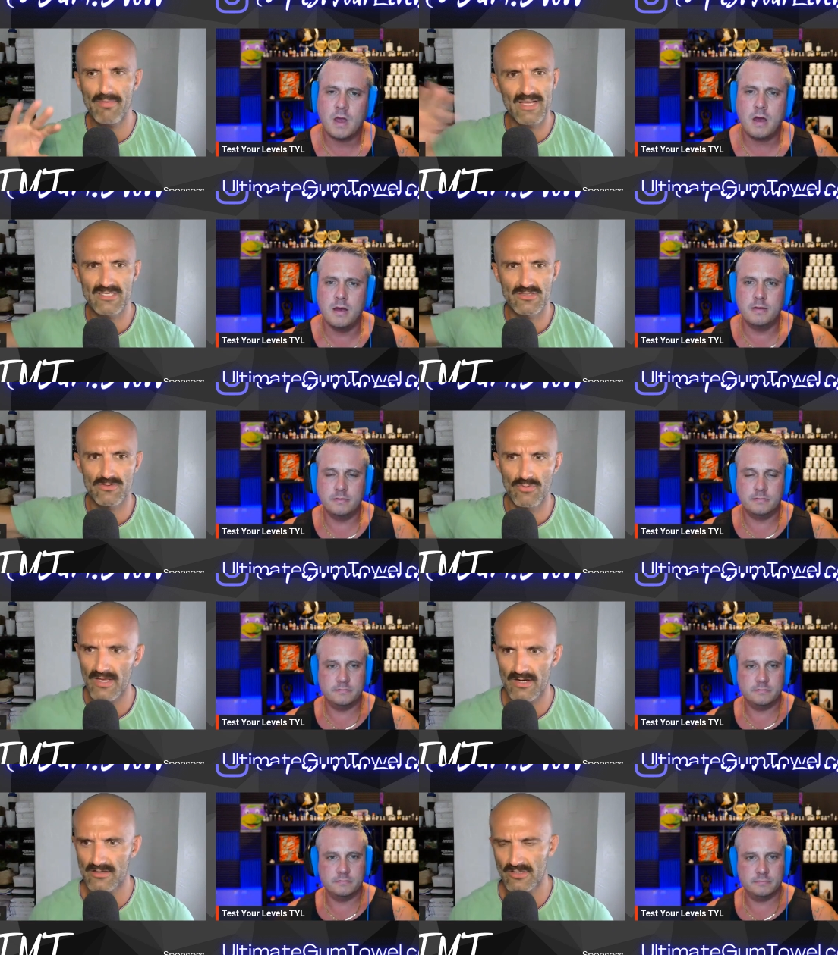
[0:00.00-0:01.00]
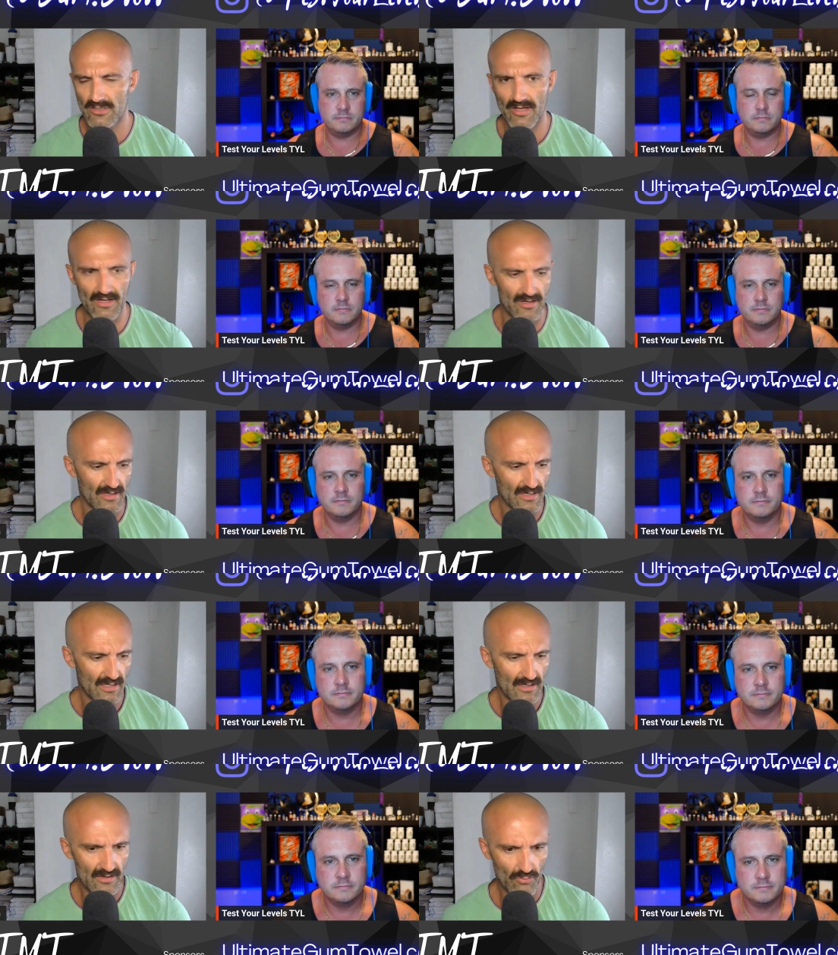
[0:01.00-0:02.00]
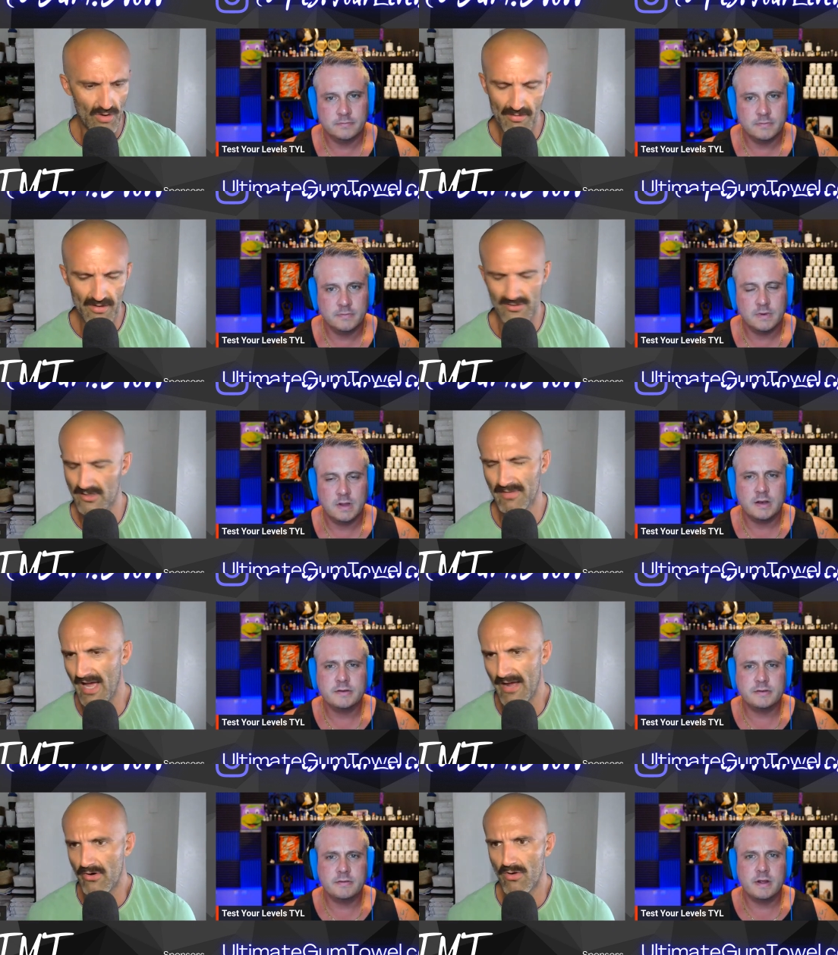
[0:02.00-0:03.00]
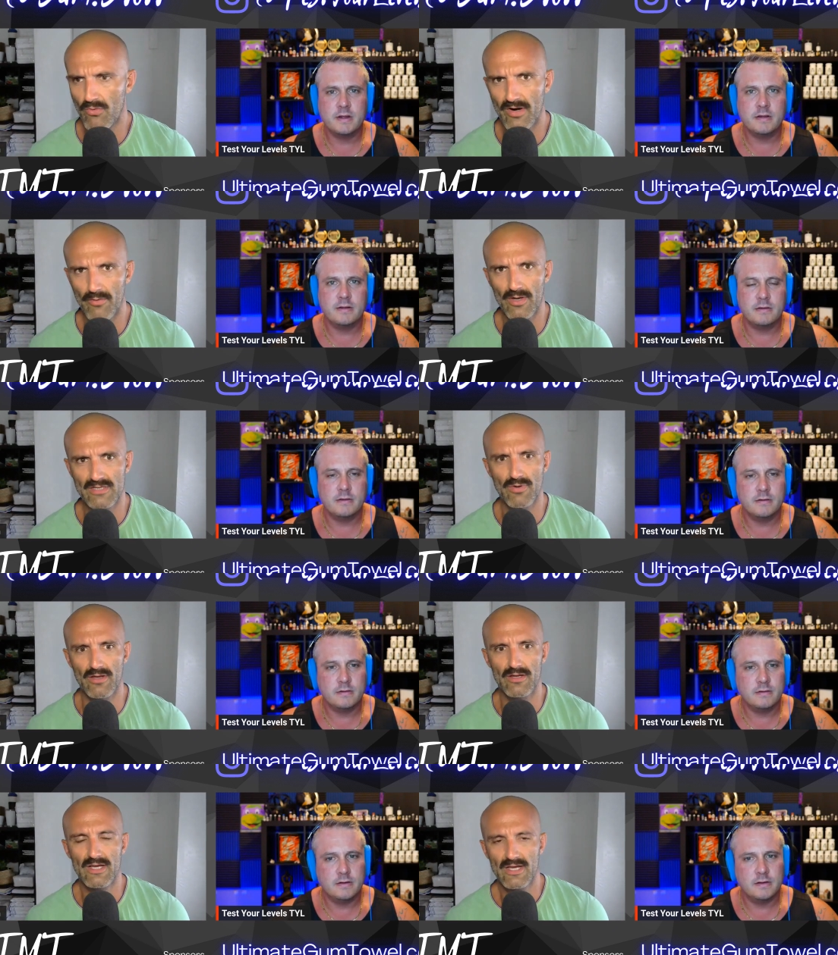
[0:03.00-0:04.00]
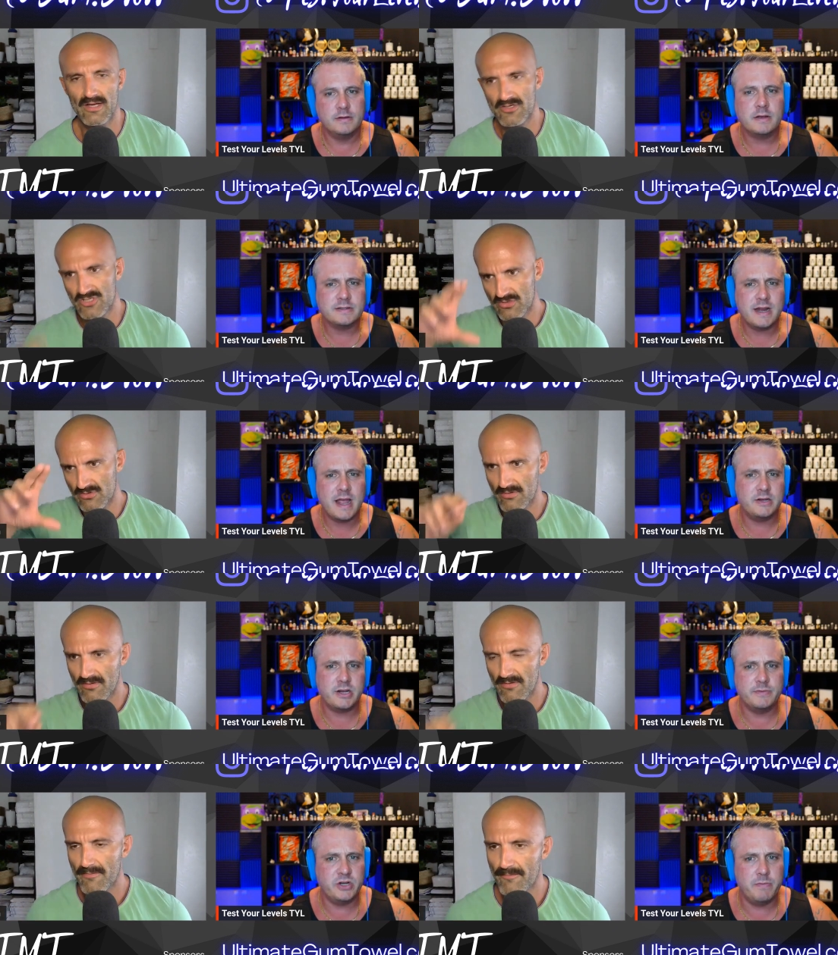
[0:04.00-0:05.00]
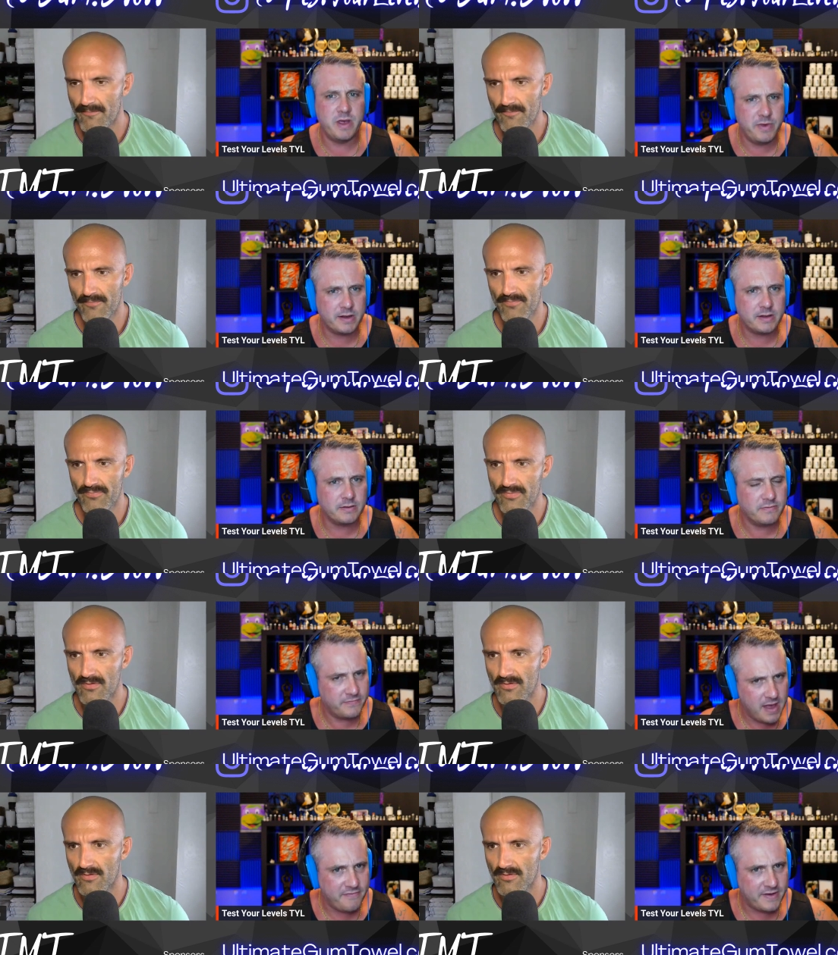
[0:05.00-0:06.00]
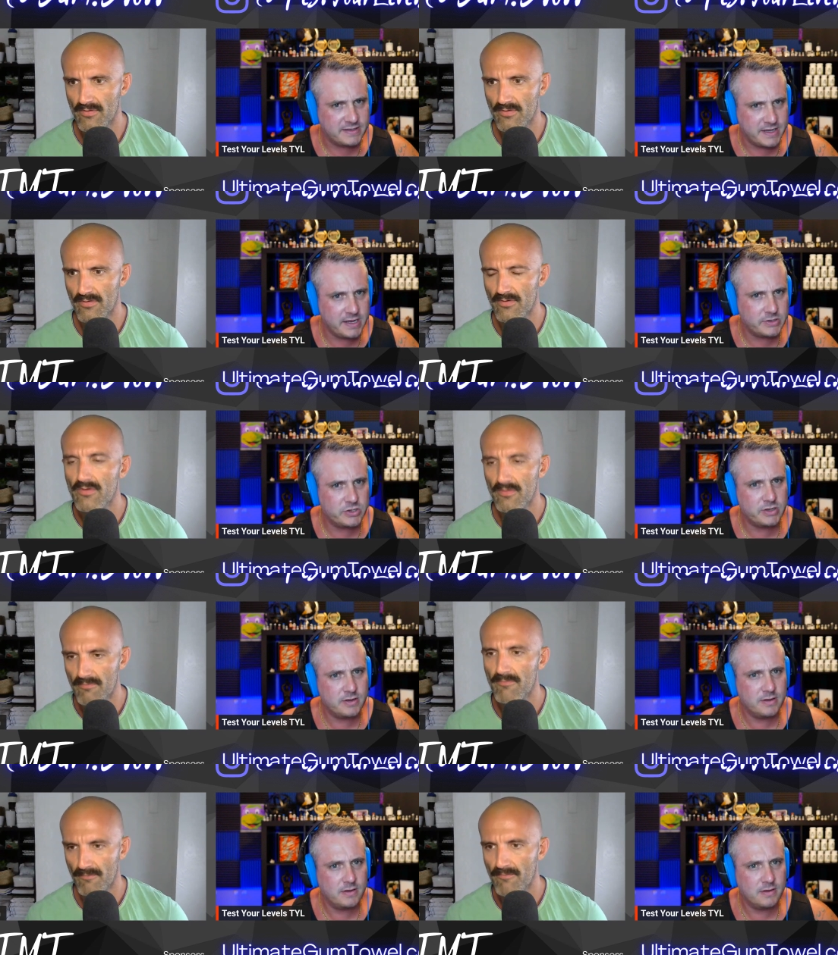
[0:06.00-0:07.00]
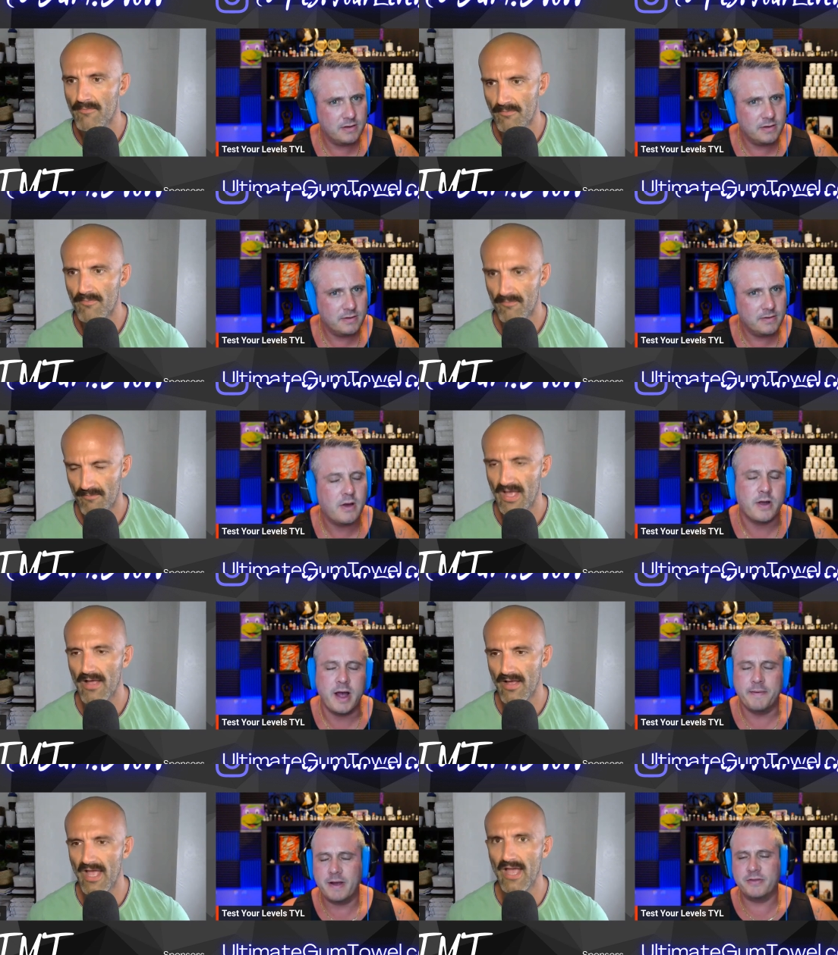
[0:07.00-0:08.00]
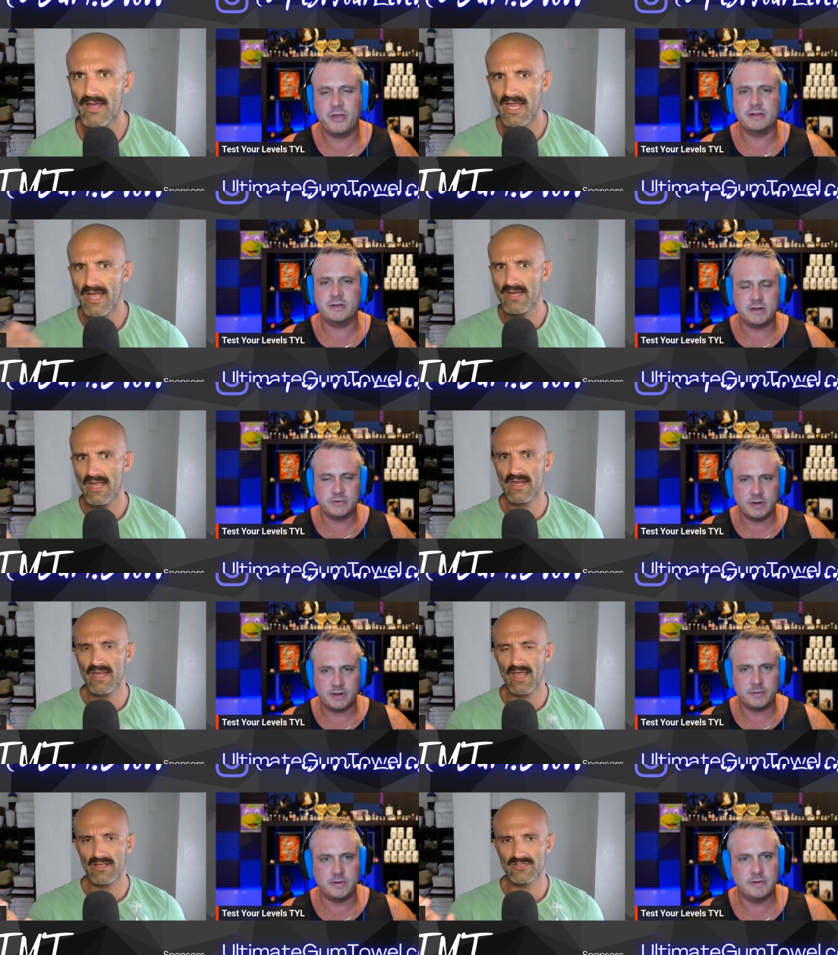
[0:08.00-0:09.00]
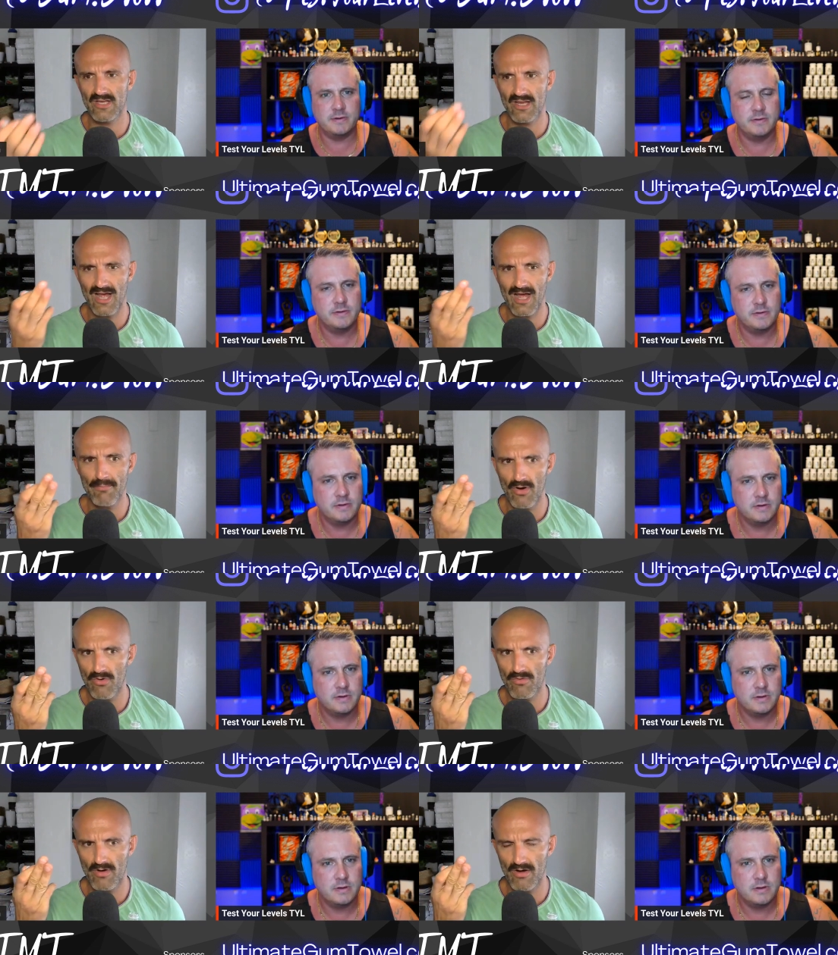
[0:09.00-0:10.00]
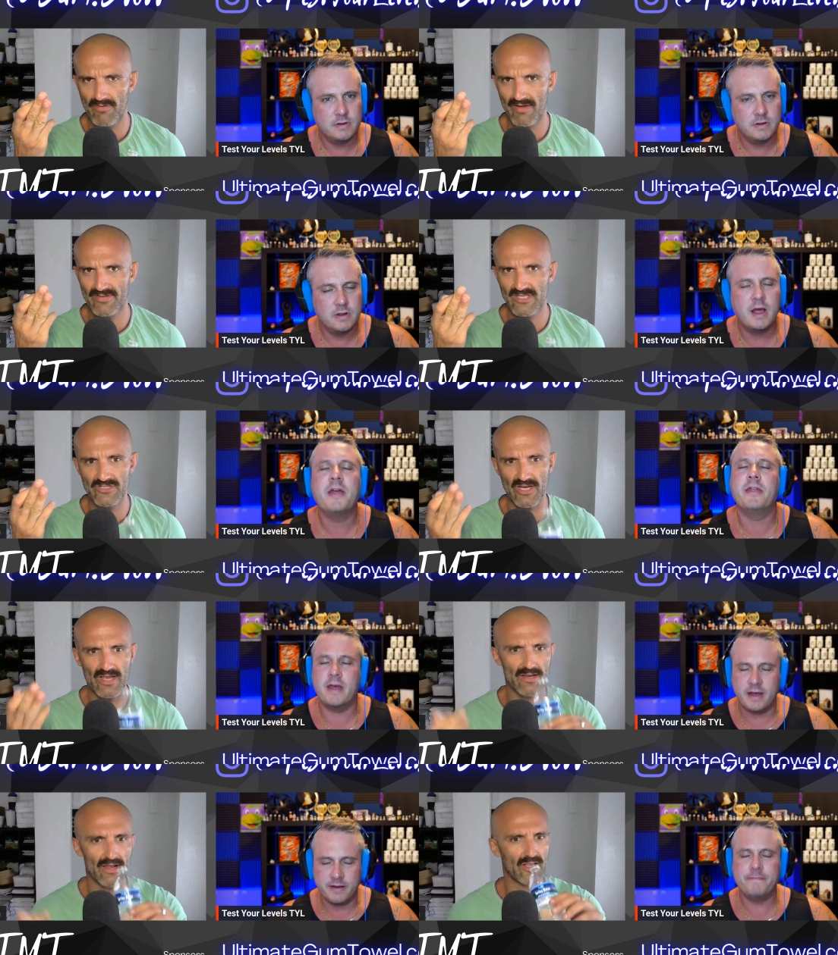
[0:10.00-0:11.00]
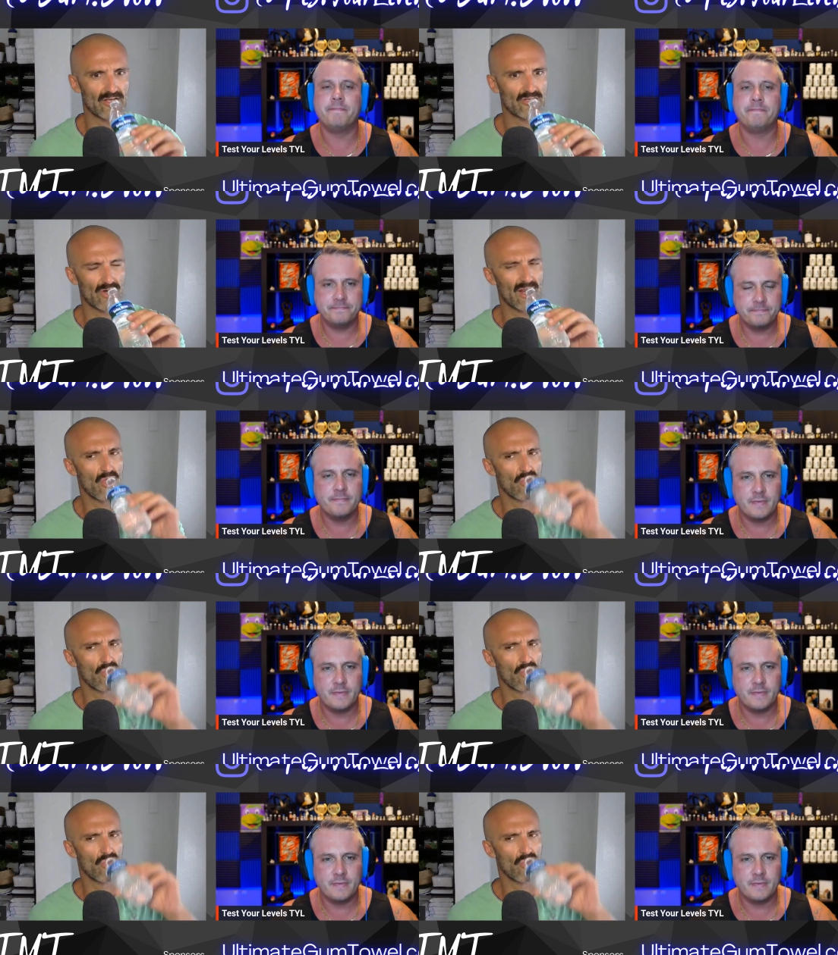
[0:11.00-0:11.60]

Speaker 1: Maybe that's related to like women or something. I don't know what it was, but doesn't HMG mimic
Speaker 2: FSH? Okay, I thought. And and, and,
Speaker 1: and it's like a combo of FSH yeah. and FSH,
Speaker 2: right?